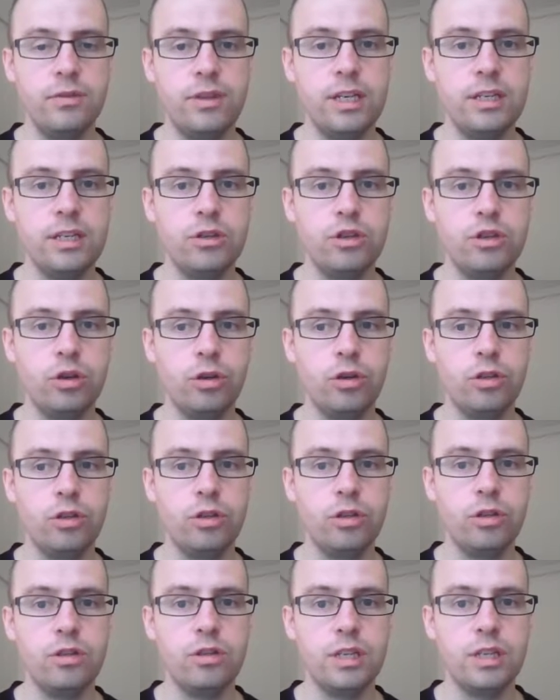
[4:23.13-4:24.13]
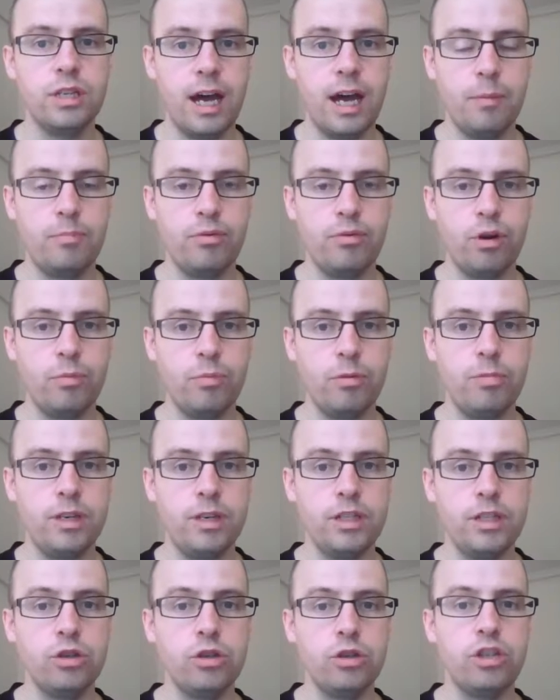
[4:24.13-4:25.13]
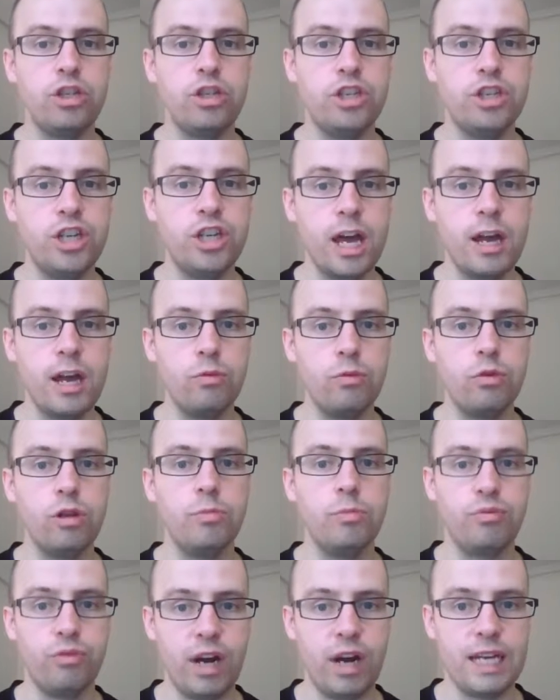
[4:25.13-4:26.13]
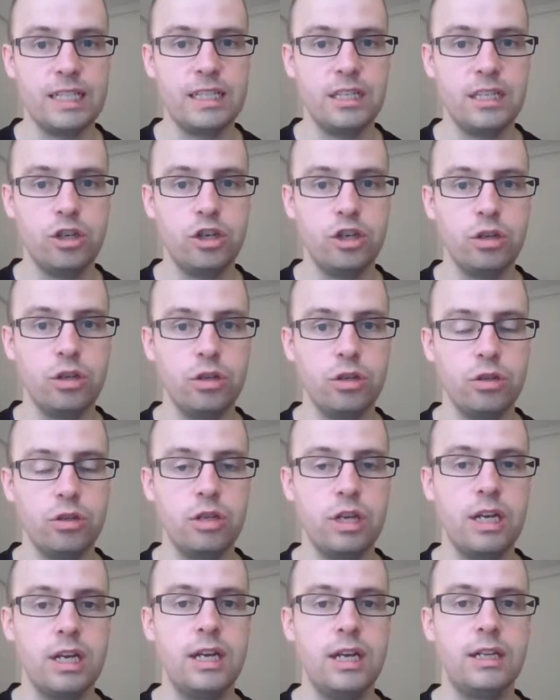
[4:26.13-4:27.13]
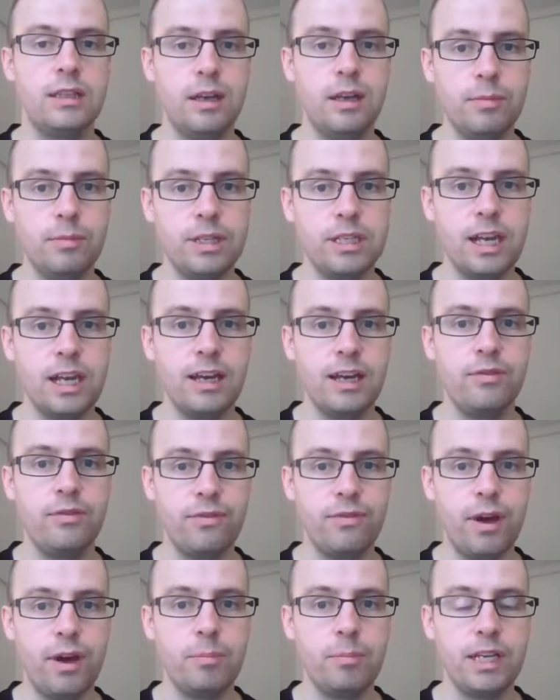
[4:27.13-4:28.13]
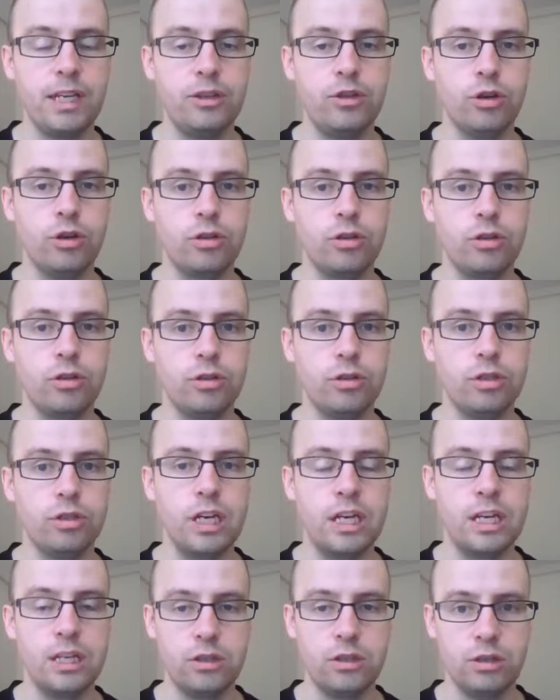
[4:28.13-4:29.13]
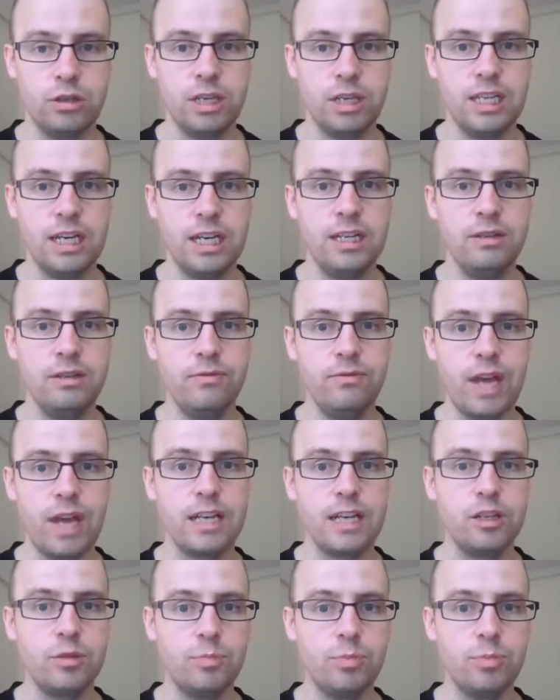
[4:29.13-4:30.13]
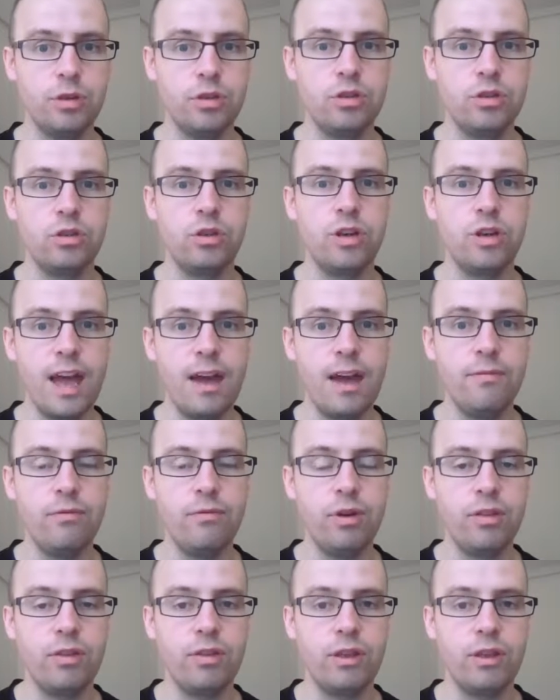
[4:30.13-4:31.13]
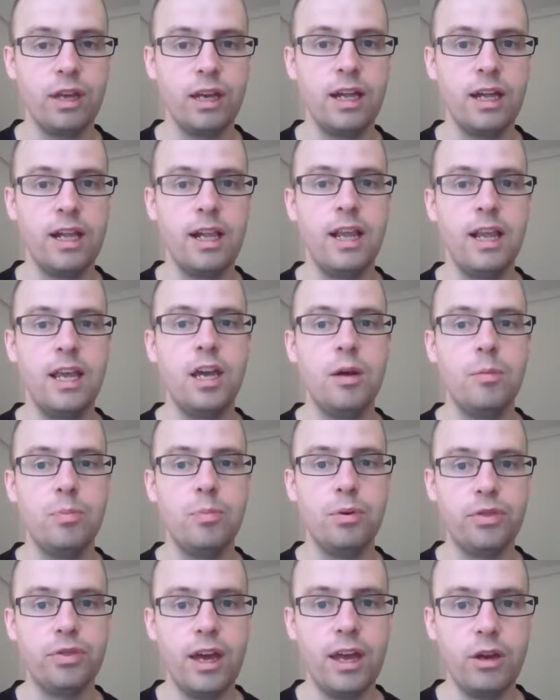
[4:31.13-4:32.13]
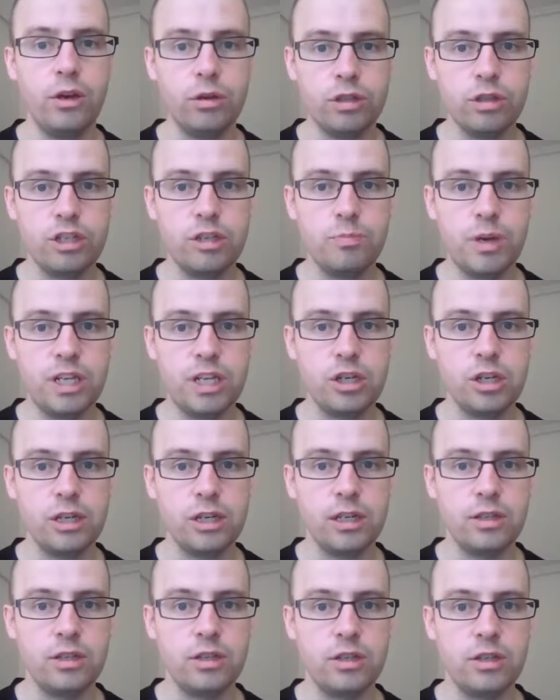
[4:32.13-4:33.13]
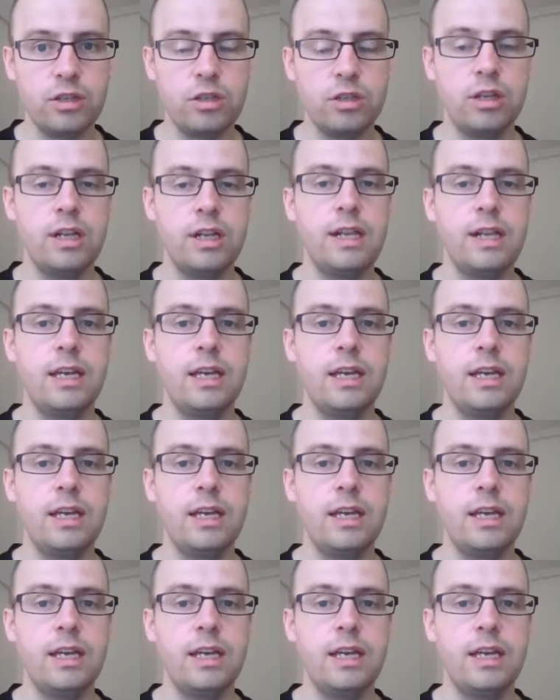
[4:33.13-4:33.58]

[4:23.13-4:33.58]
These doctors are probably just general practitioners. That means like family doctors. So they're kind of experts on everything, but they're not specialists.